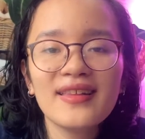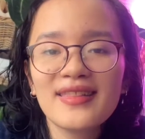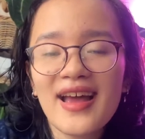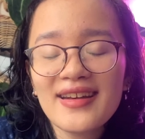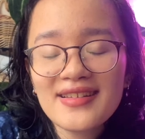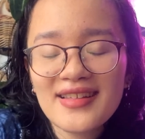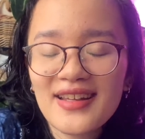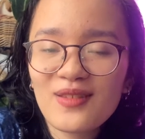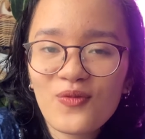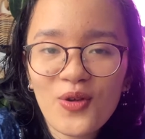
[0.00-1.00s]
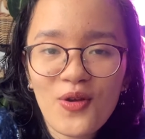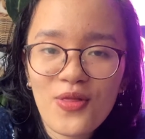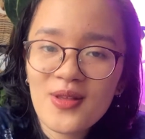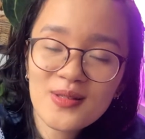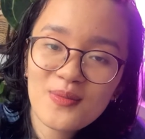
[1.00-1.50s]
that is it for
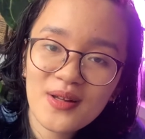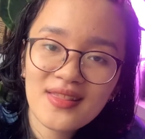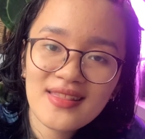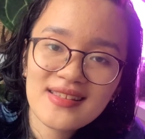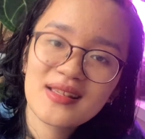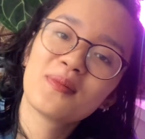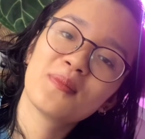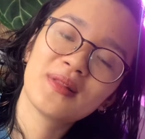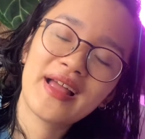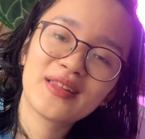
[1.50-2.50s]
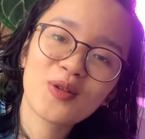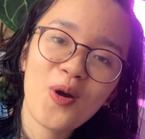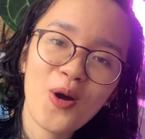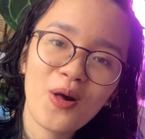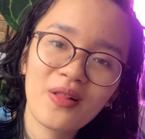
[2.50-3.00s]
this month's plant
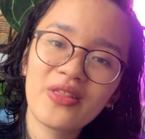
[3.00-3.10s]
haul.